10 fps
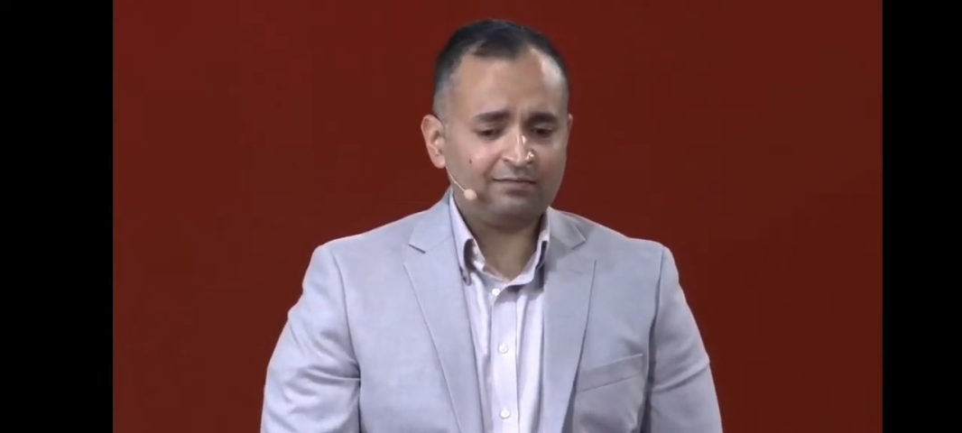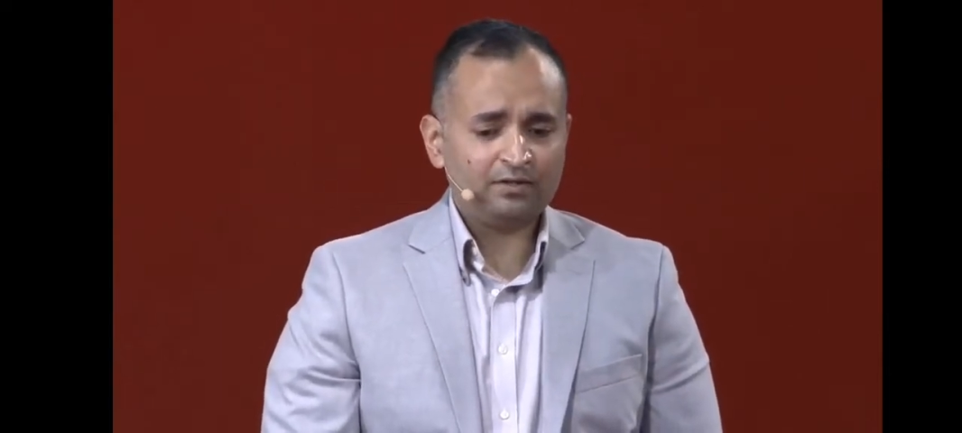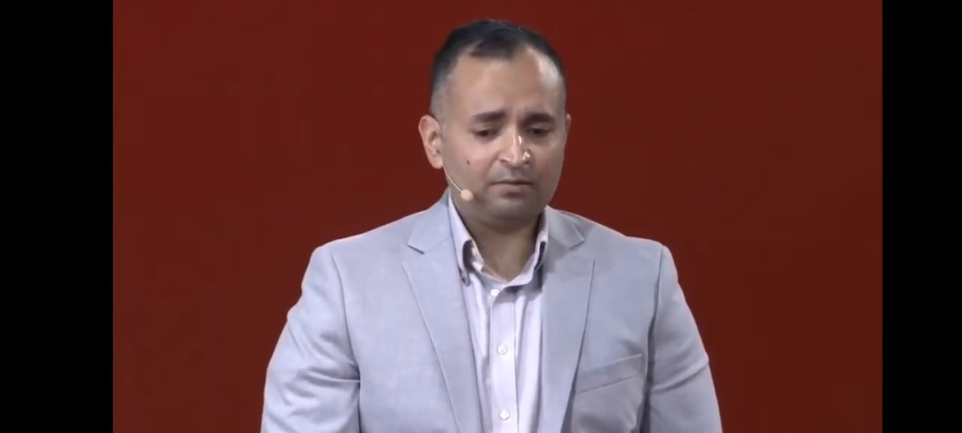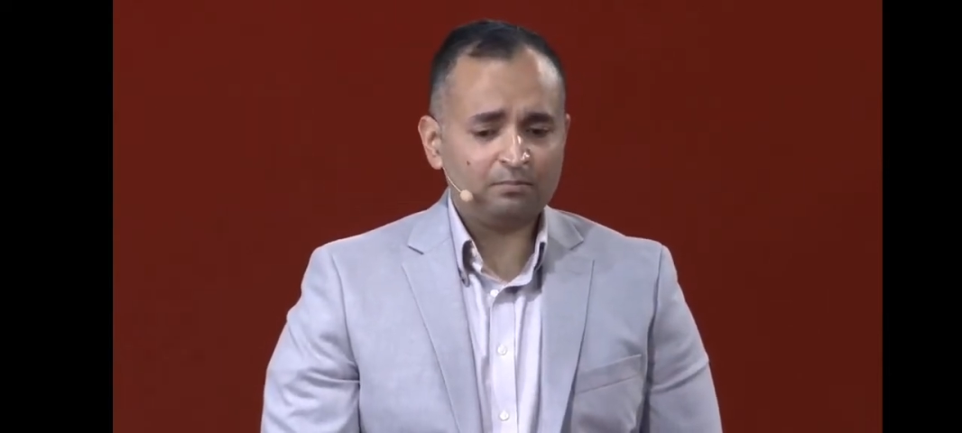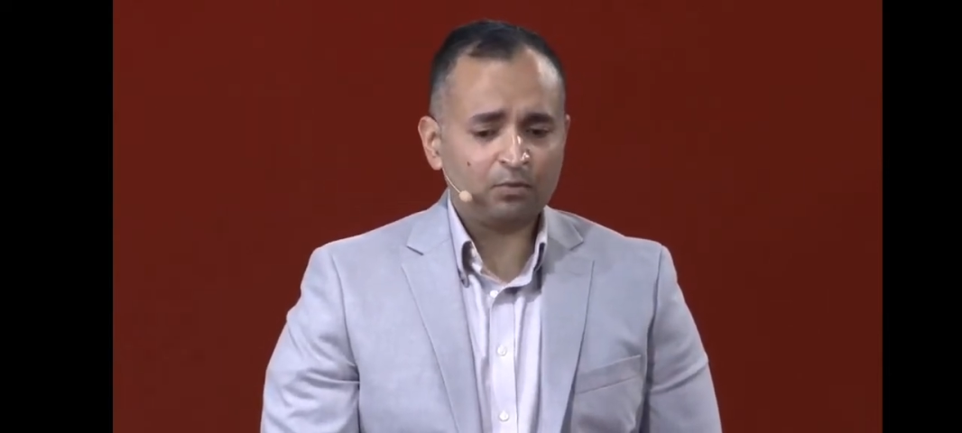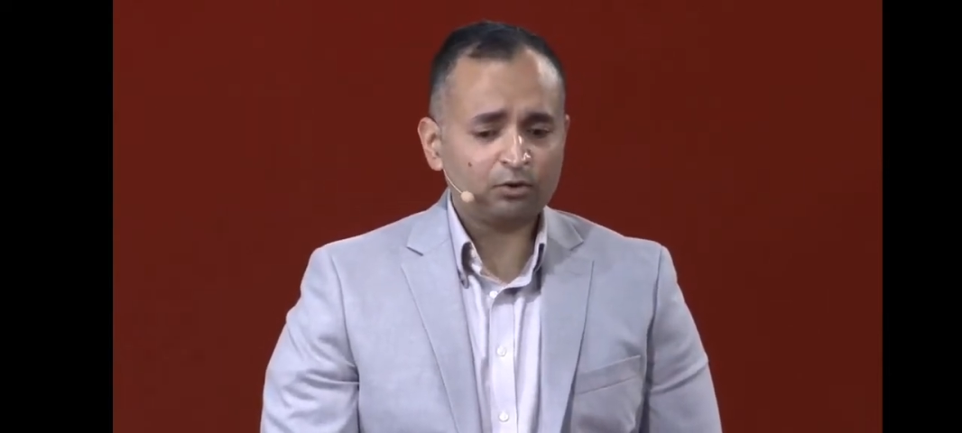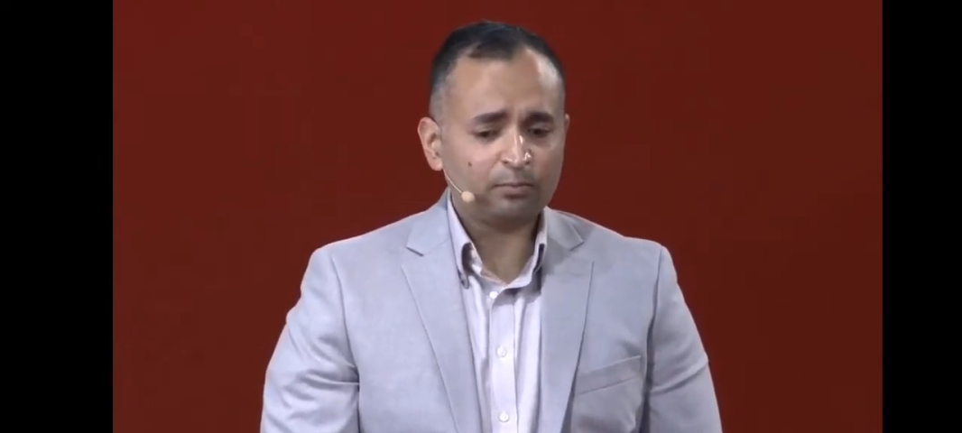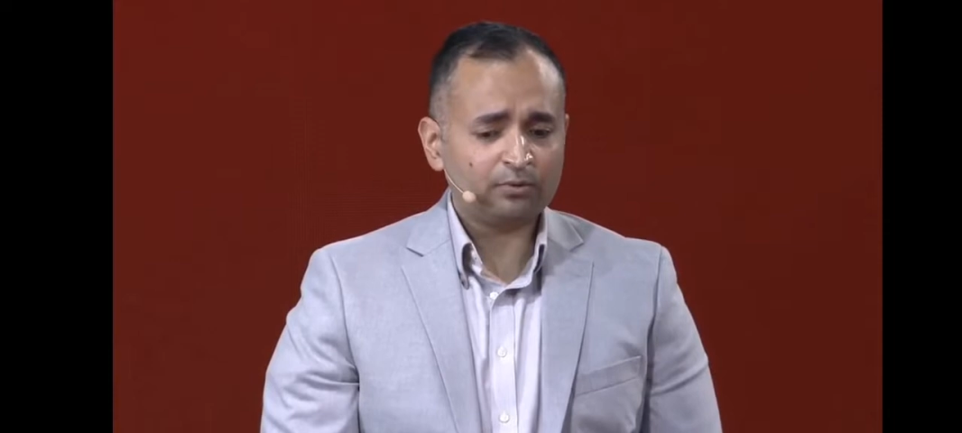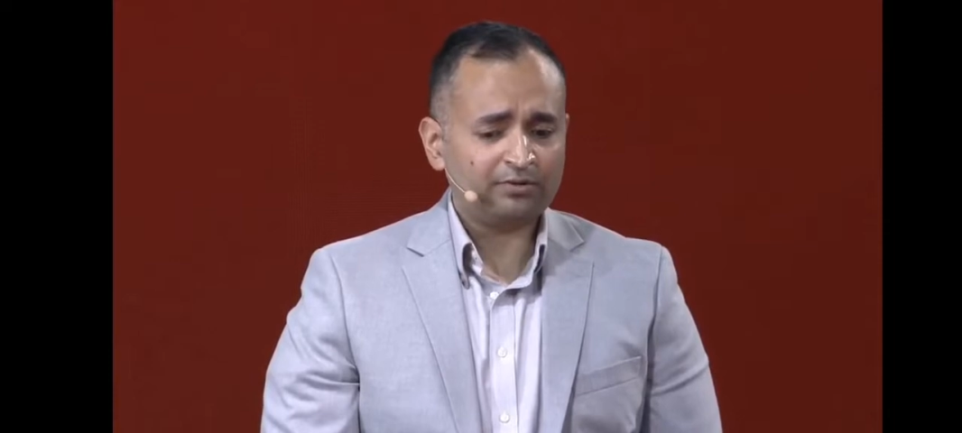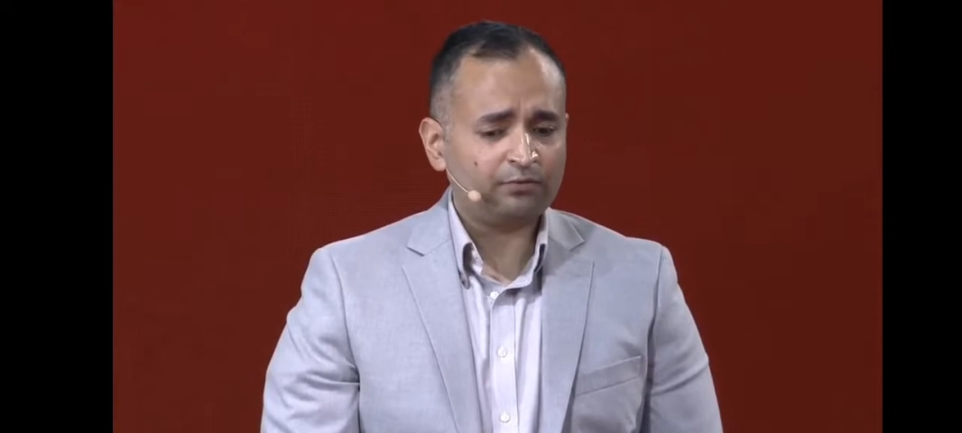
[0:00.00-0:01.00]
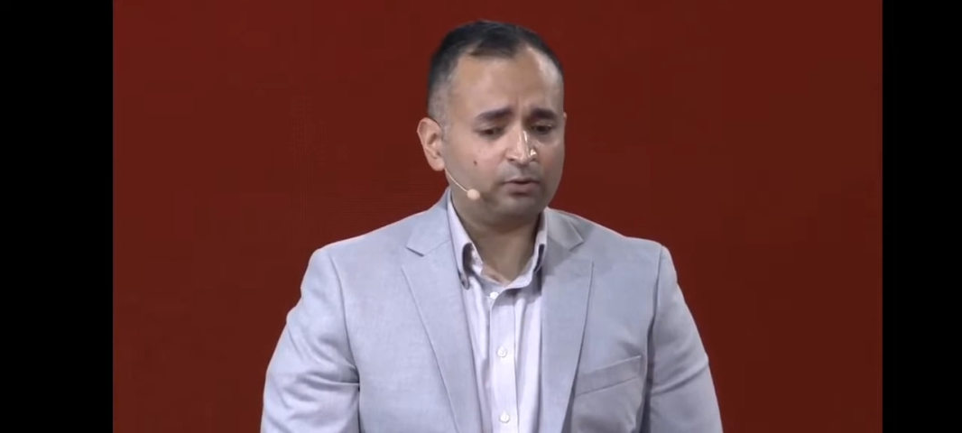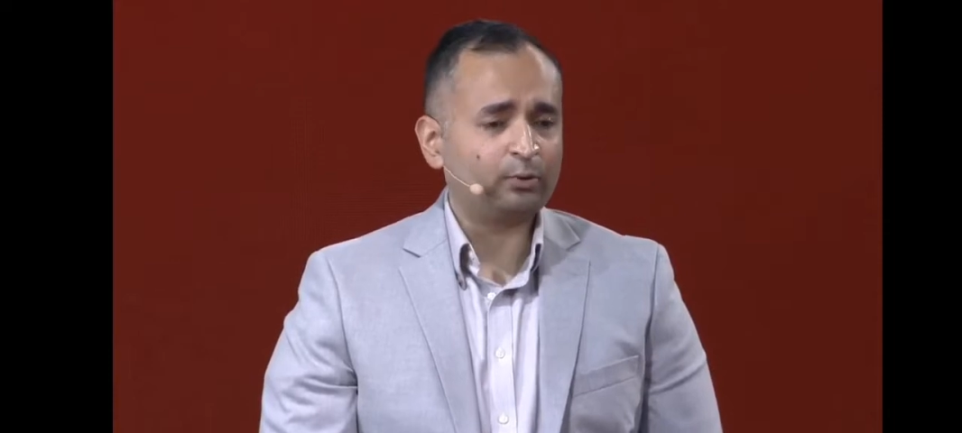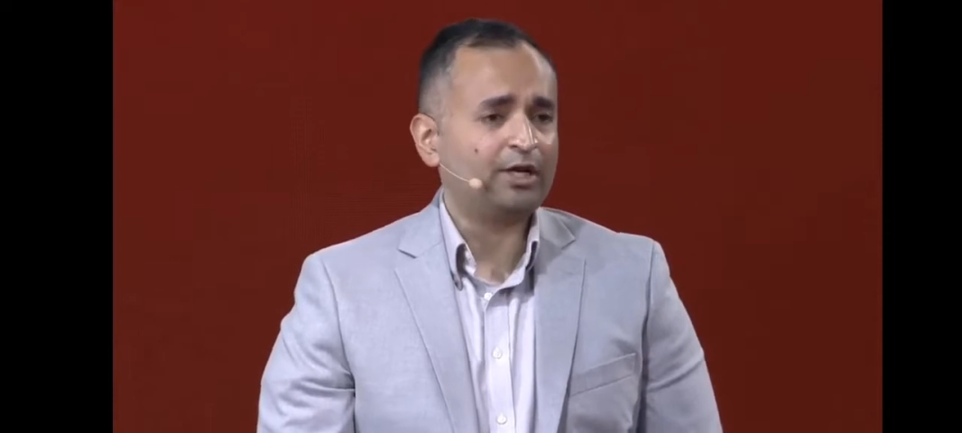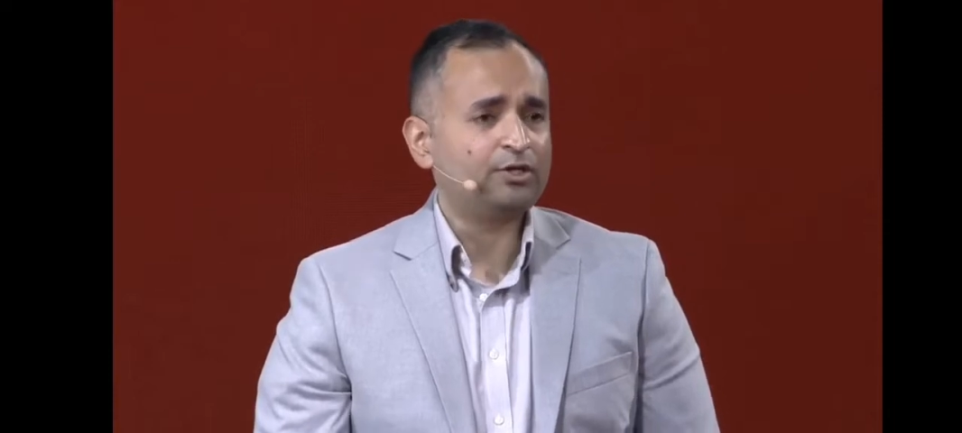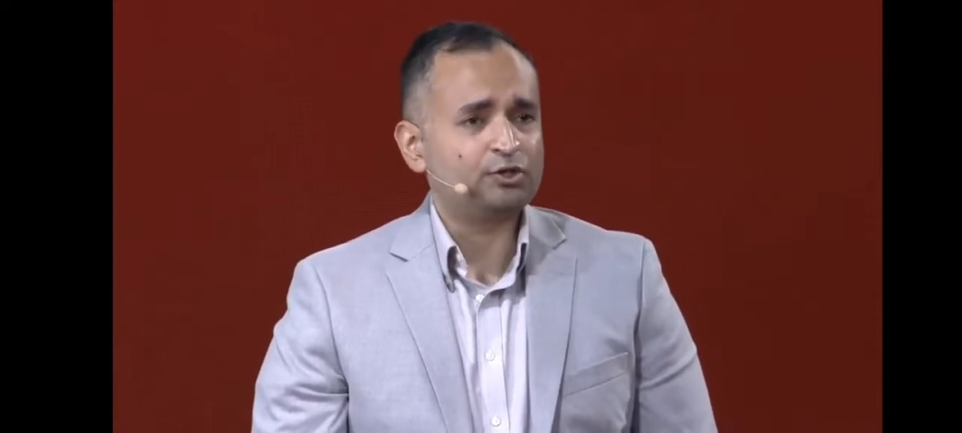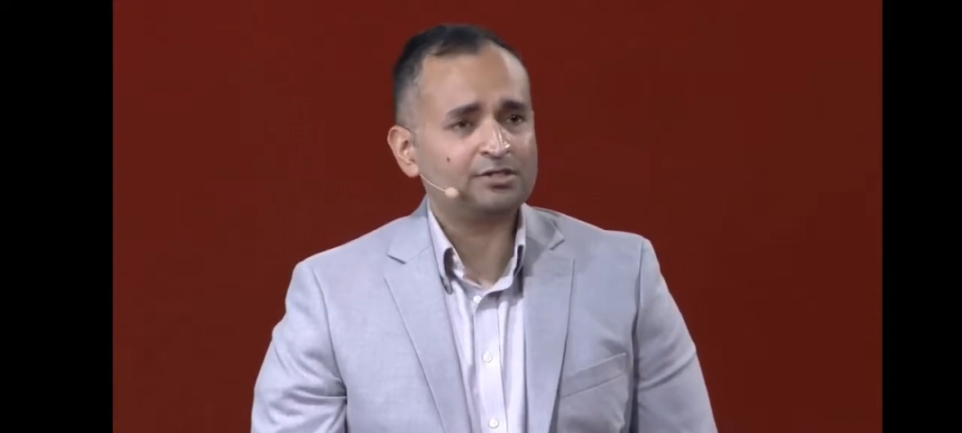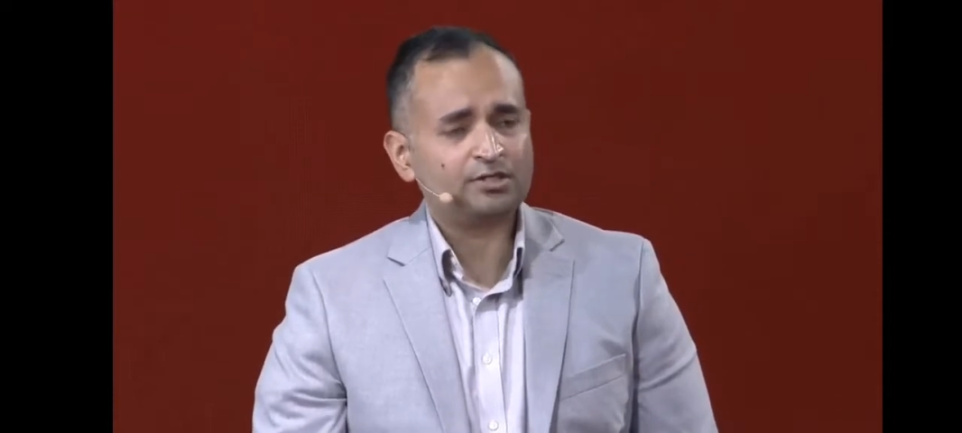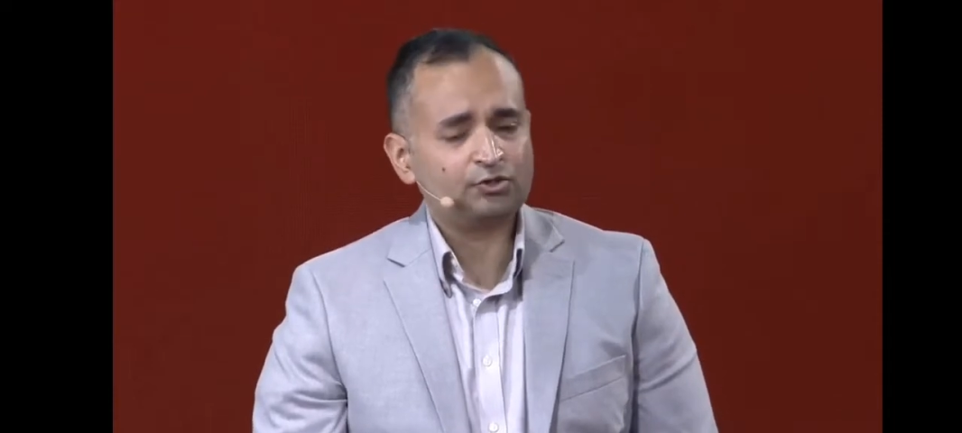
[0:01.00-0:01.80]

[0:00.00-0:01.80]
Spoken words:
lived in multiple different locations,